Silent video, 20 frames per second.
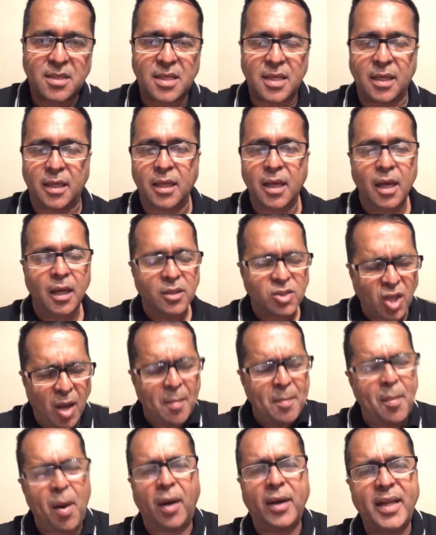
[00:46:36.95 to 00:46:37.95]
see,
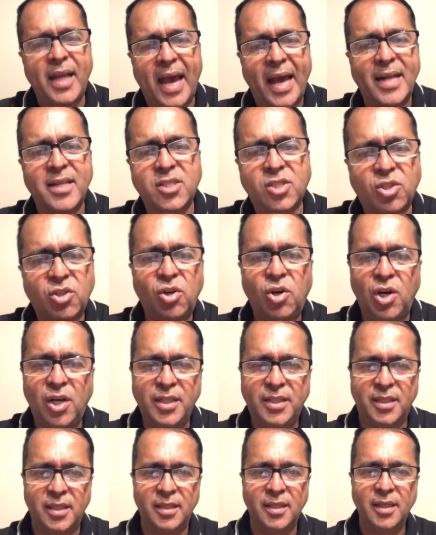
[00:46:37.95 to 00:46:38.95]
somebody else
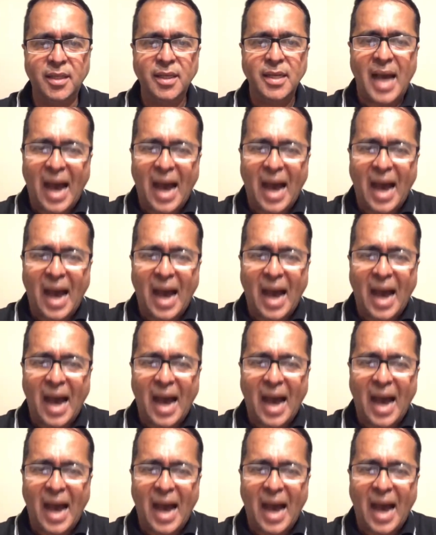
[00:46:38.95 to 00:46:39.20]
could.